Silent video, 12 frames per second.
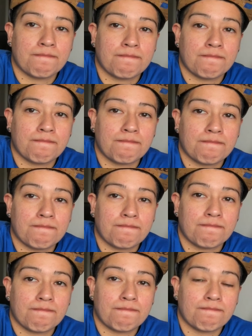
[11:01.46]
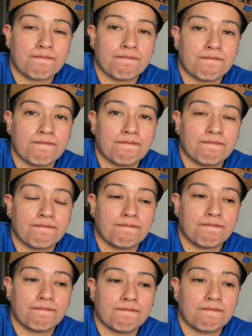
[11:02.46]

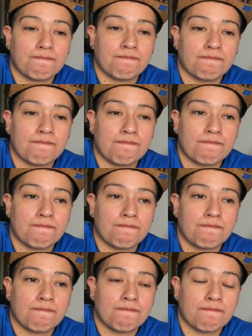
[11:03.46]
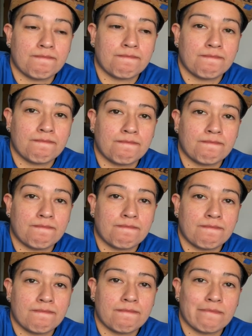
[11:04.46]

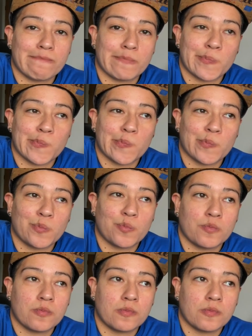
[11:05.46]
(not speaking)